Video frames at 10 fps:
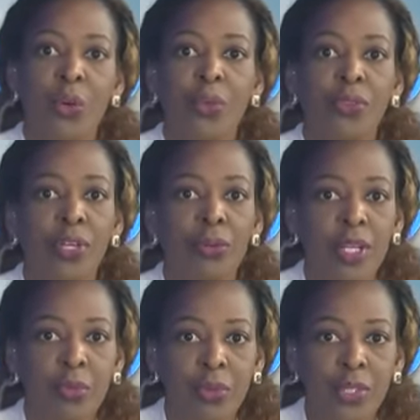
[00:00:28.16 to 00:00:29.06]
With
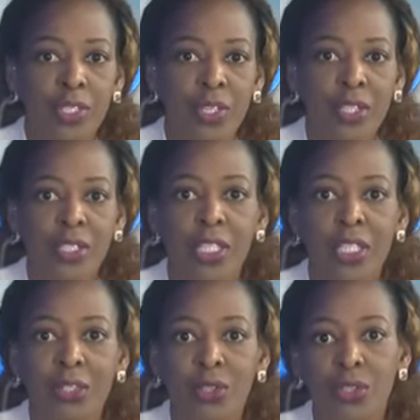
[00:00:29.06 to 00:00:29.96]
incredible results in
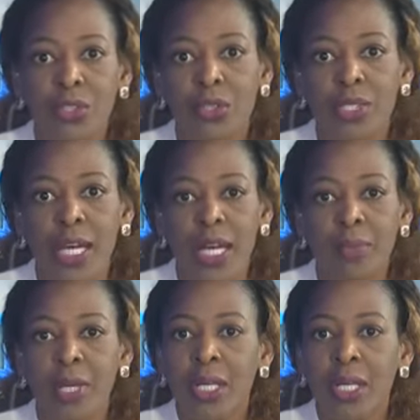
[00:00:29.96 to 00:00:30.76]
little to no time,